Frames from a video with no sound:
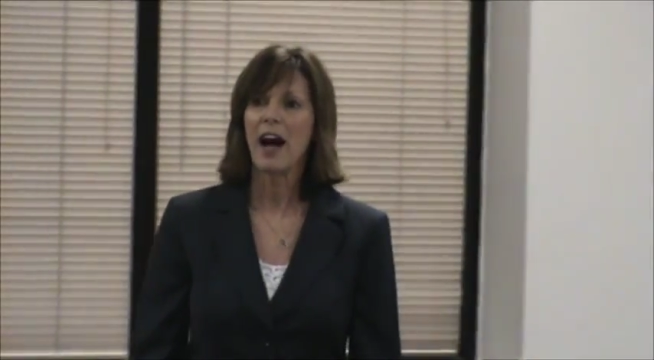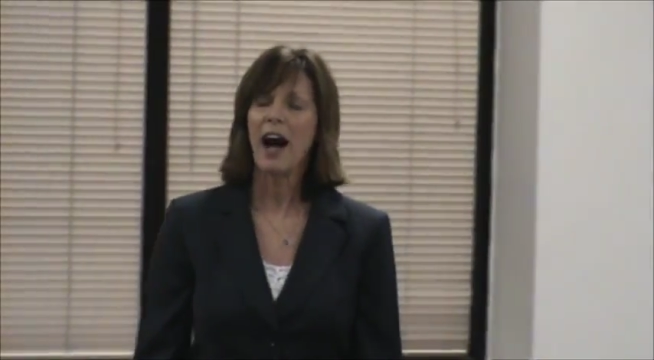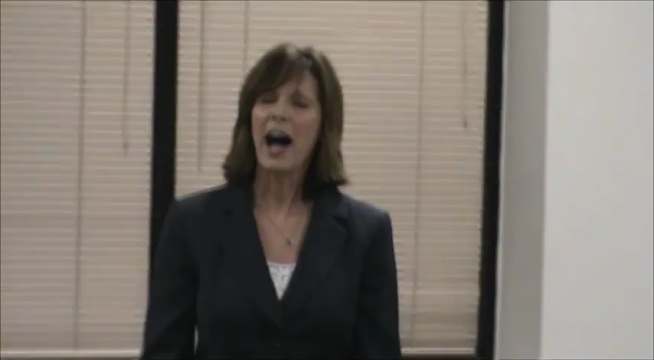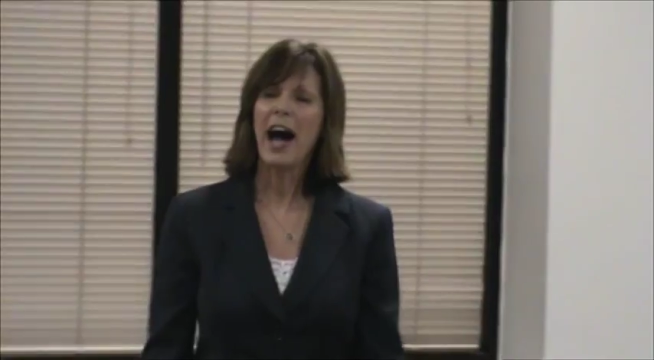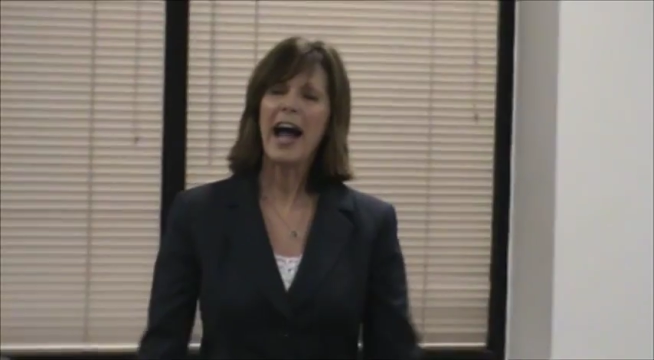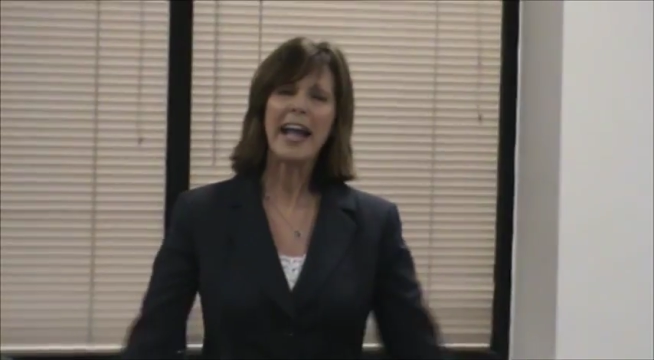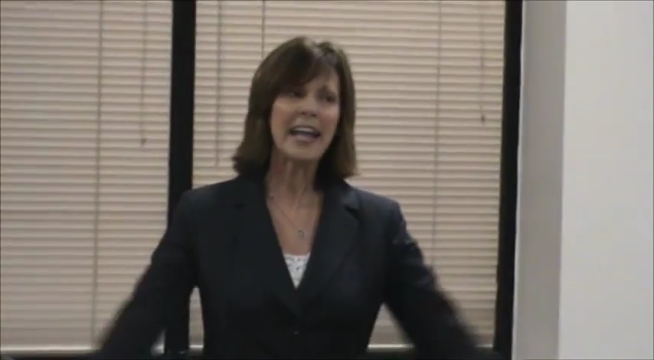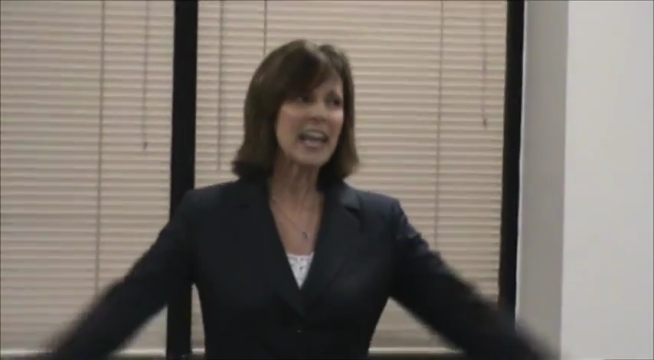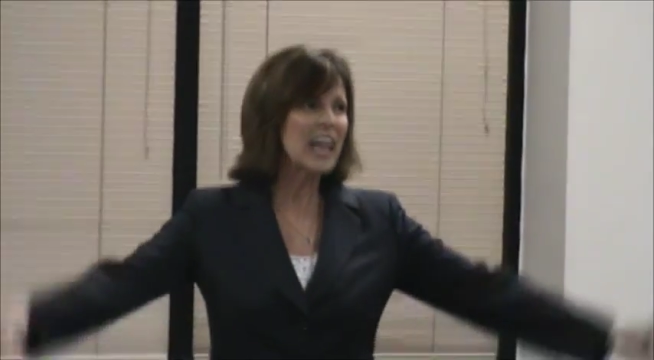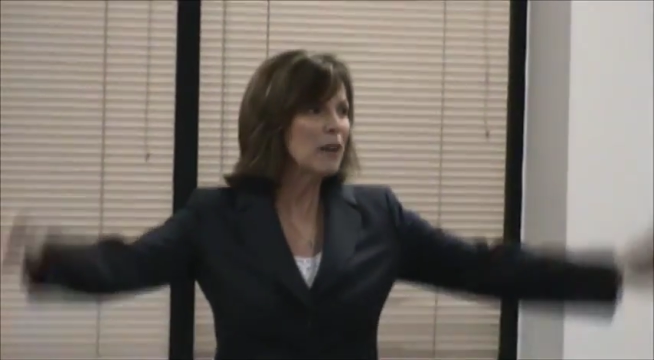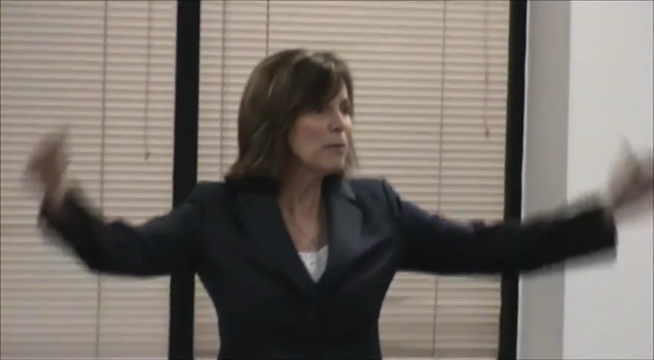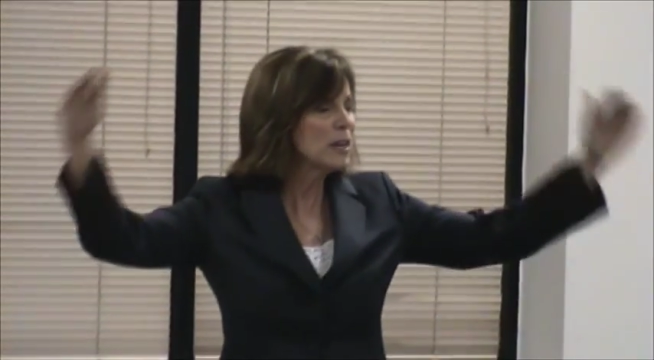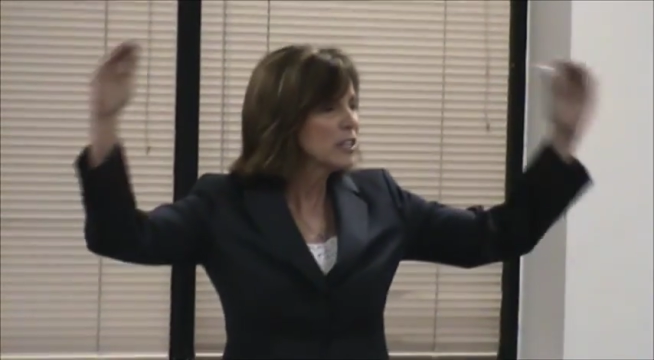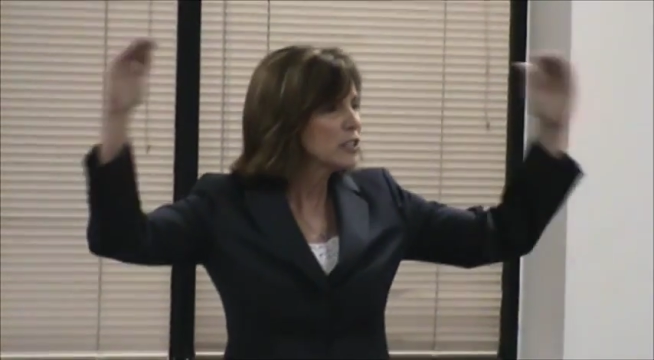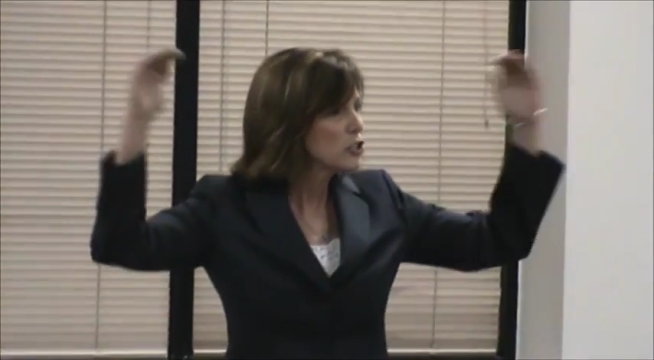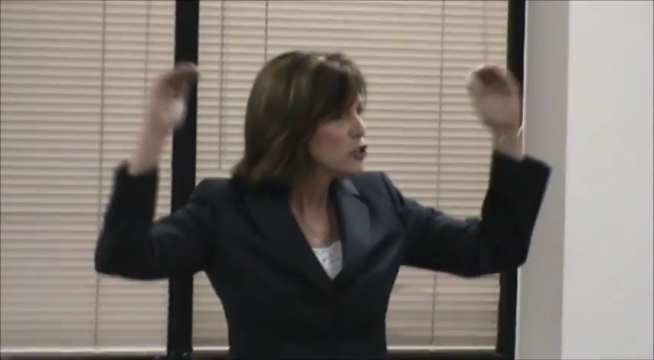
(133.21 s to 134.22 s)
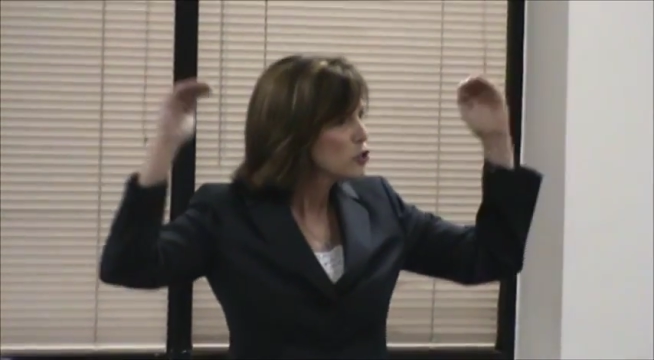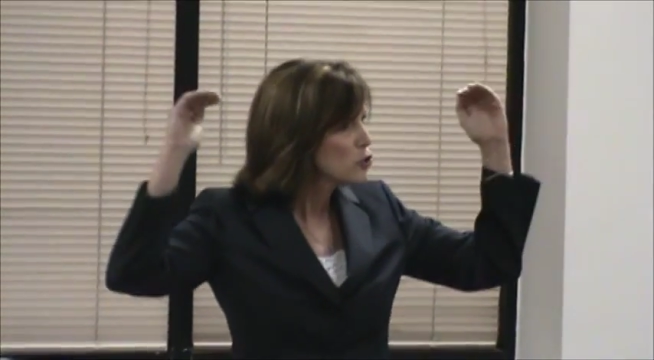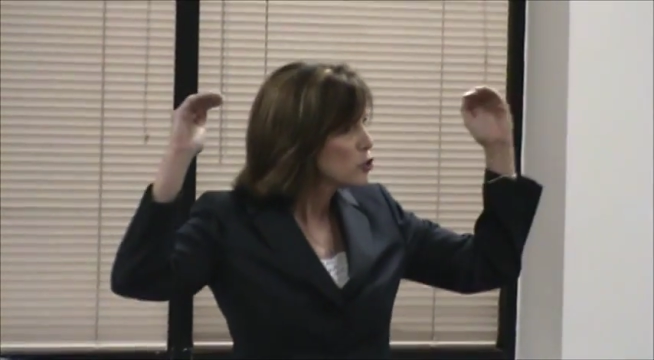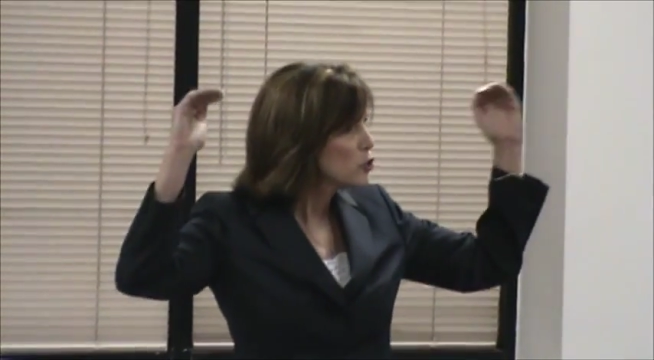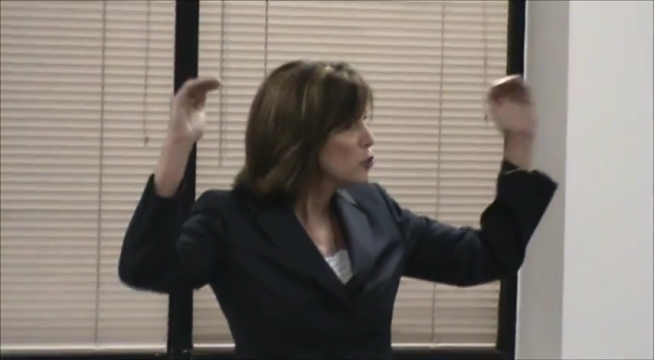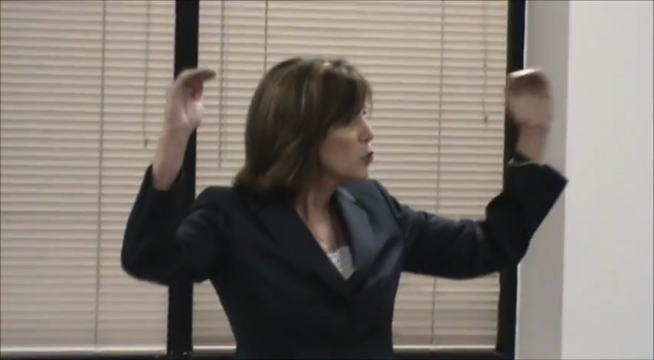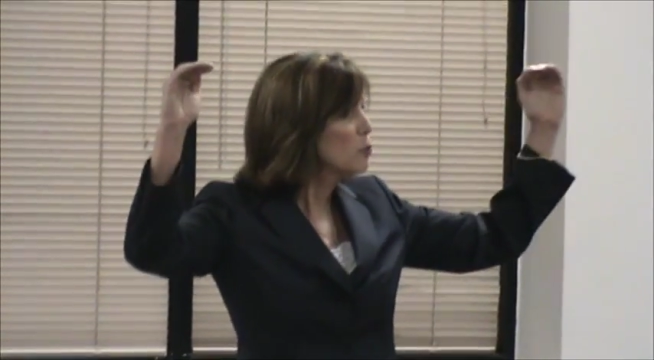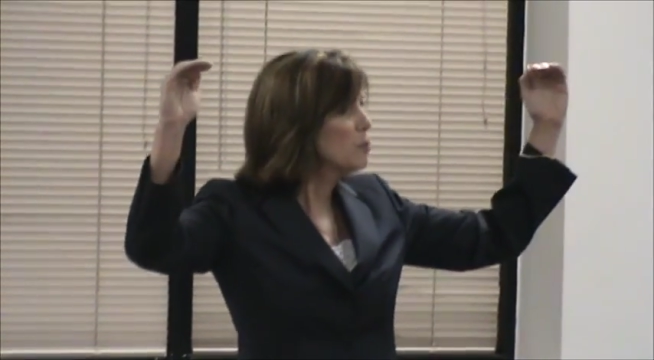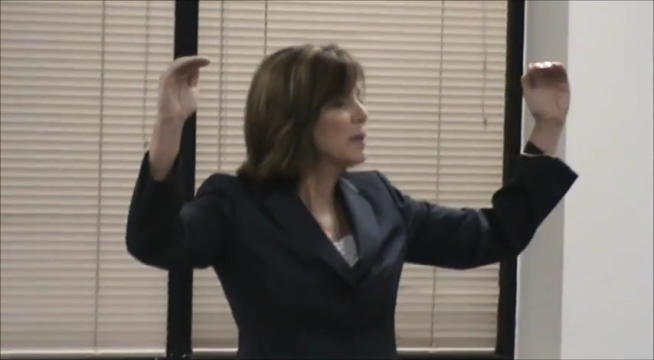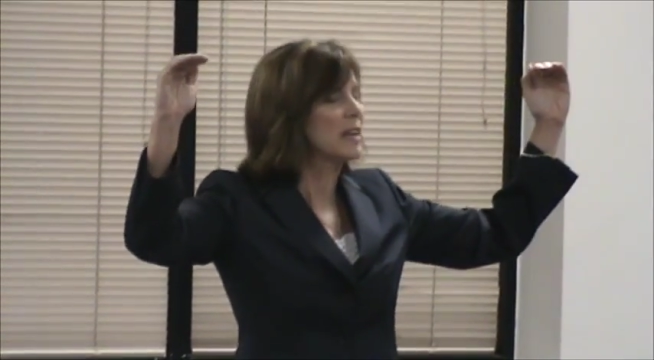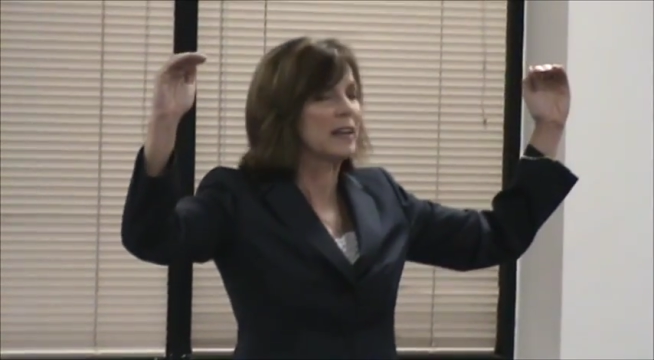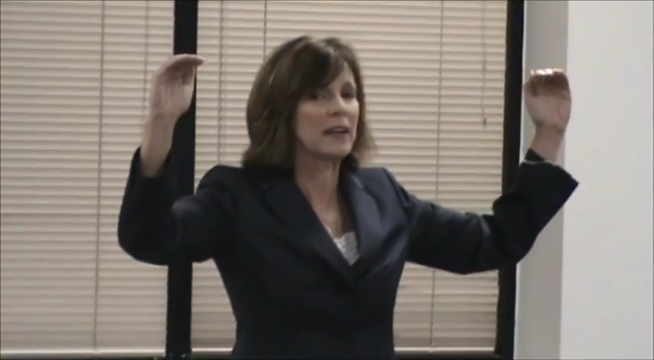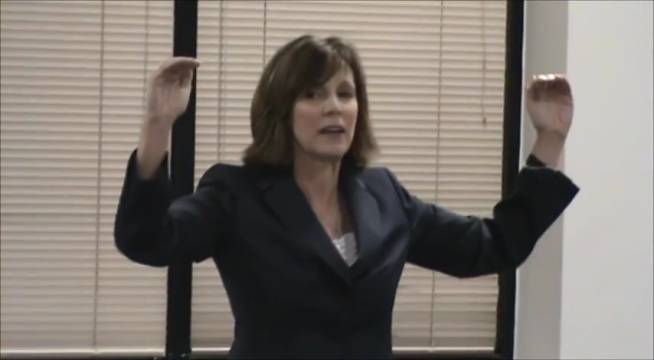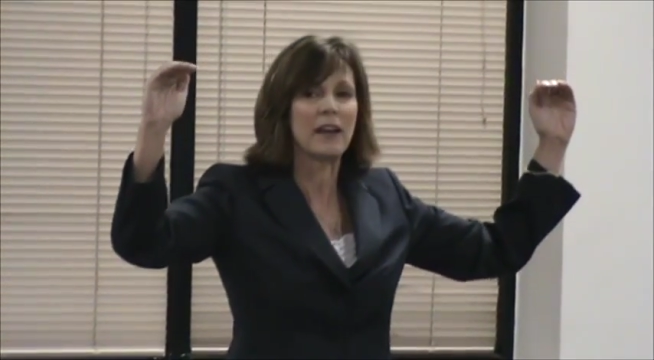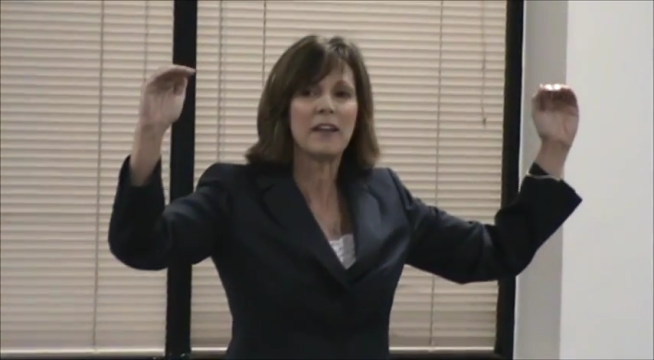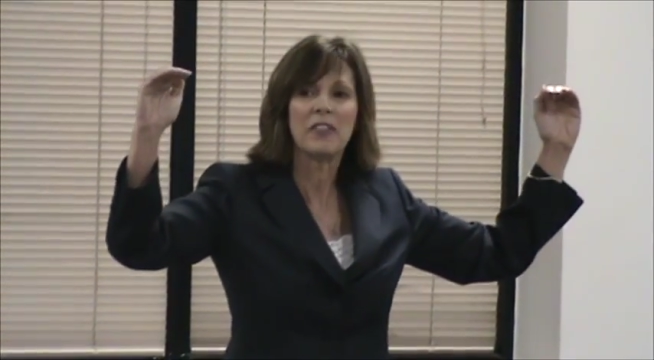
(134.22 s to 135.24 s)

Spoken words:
I am assuming